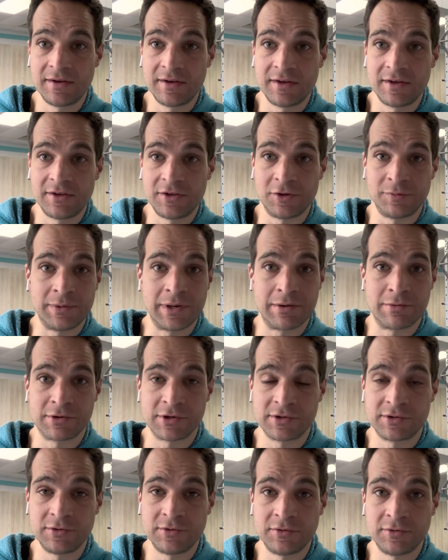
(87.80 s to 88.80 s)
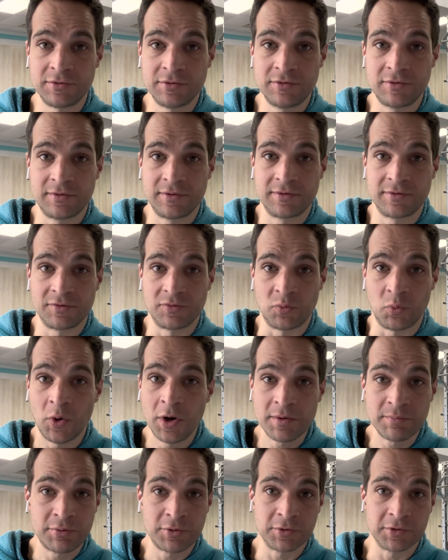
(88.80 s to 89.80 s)
you'll be able to do
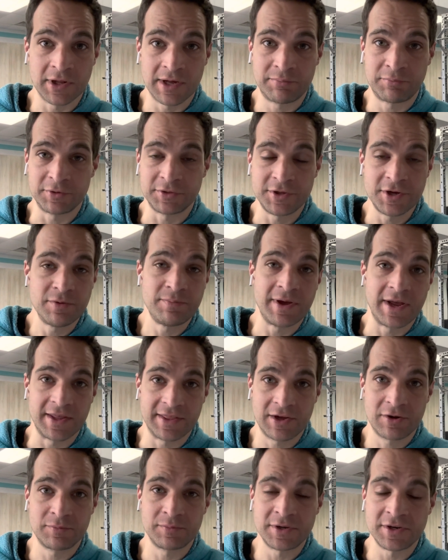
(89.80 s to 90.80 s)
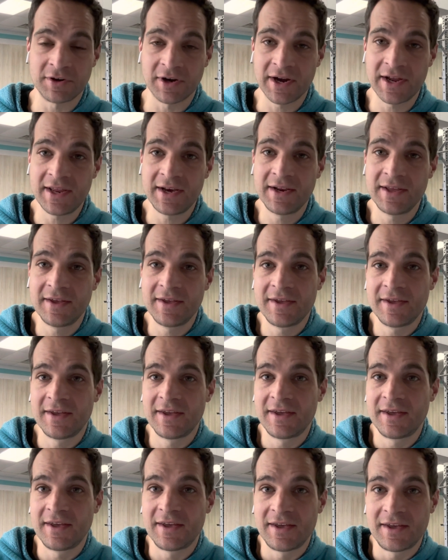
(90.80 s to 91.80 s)
1 pull-up with no band. That would be great,
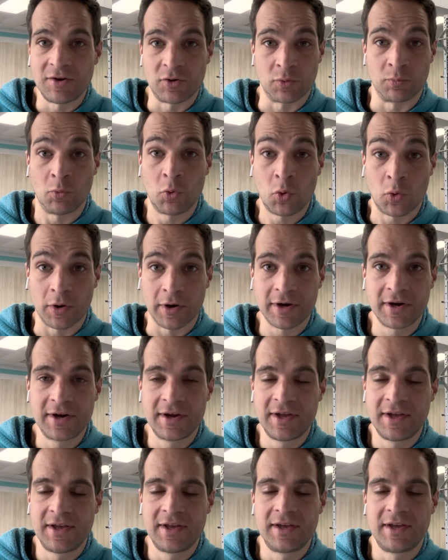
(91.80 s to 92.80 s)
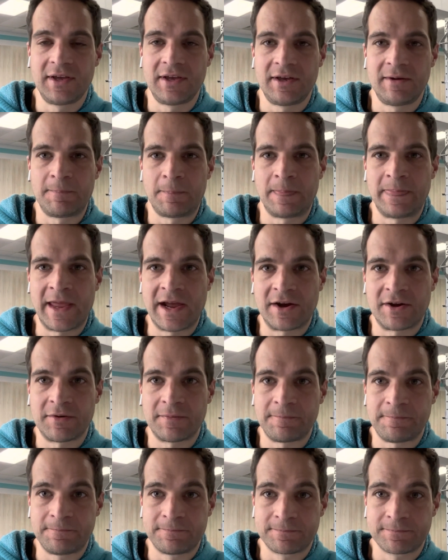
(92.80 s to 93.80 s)
or more.
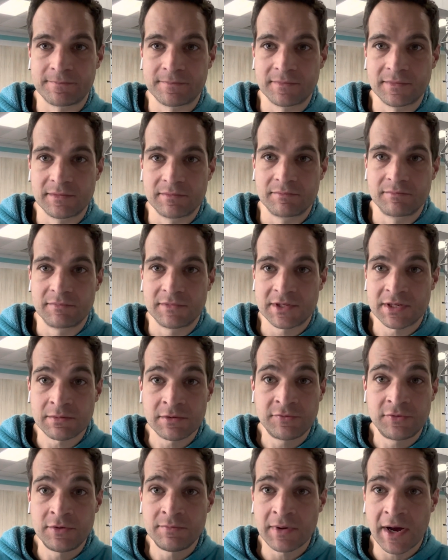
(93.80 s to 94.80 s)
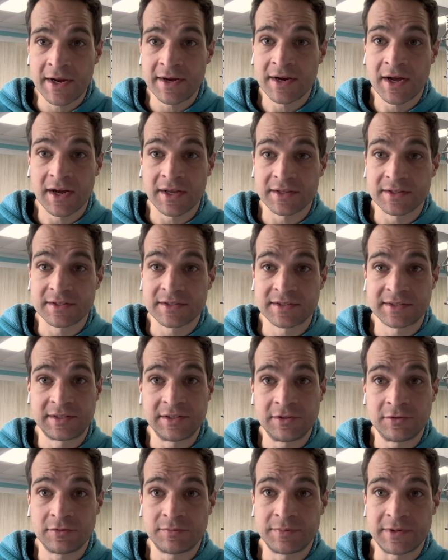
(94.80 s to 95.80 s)
Now, some of you might not
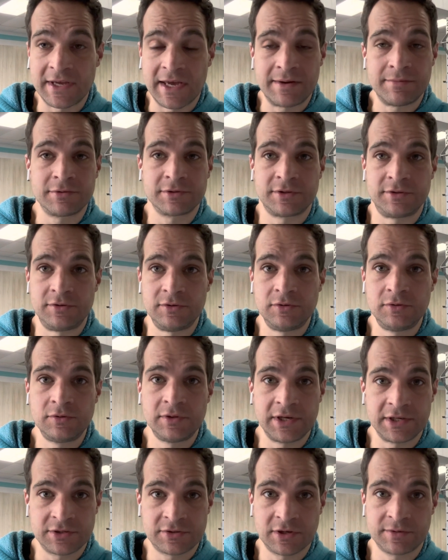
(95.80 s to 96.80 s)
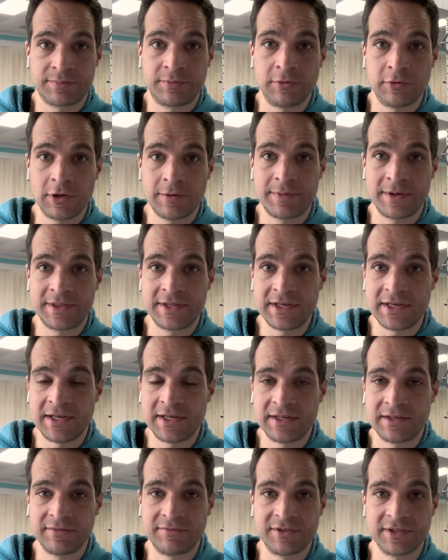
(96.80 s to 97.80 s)
still be able to do a strict pull-up at the
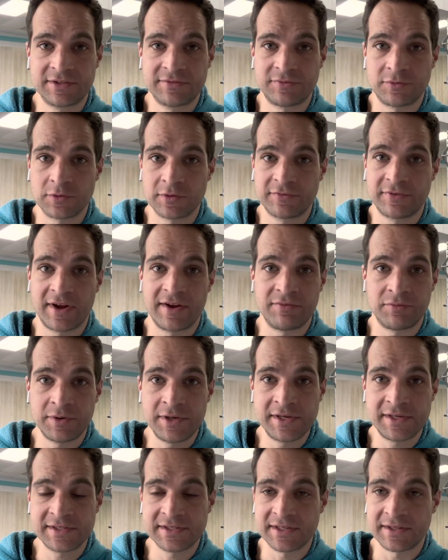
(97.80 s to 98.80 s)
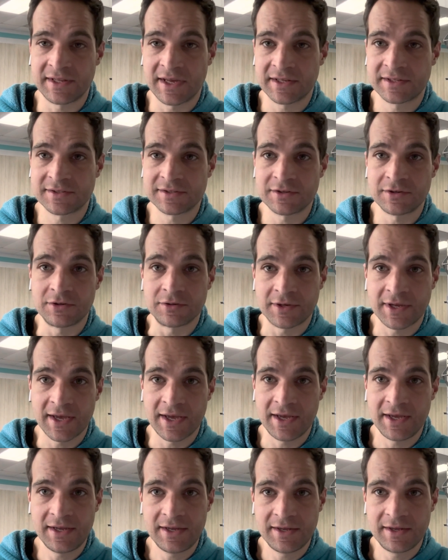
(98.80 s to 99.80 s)
end of this 4 or 5 weeks, and that's
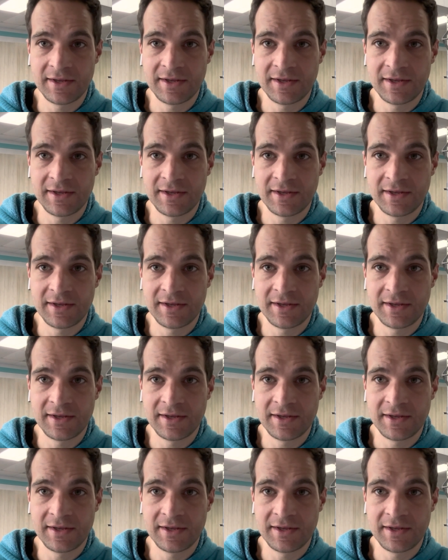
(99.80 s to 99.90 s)
okay.